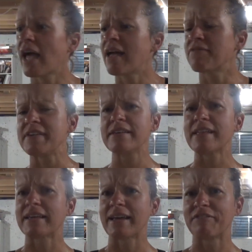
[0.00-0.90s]
I feel
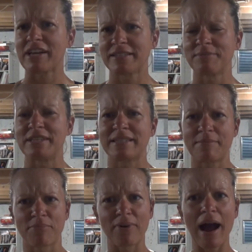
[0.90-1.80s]
like I've got some of the
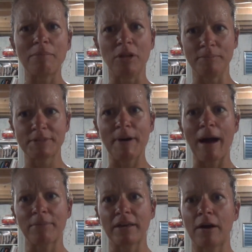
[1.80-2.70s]
same problems
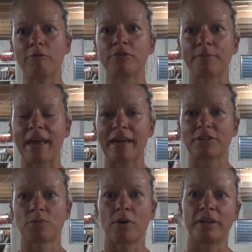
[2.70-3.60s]
popping up from
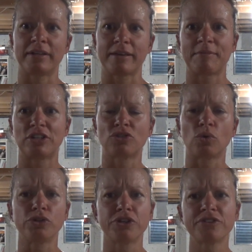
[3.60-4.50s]
AX1, like my
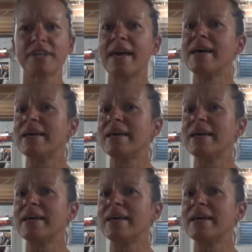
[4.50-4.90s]
shoulders.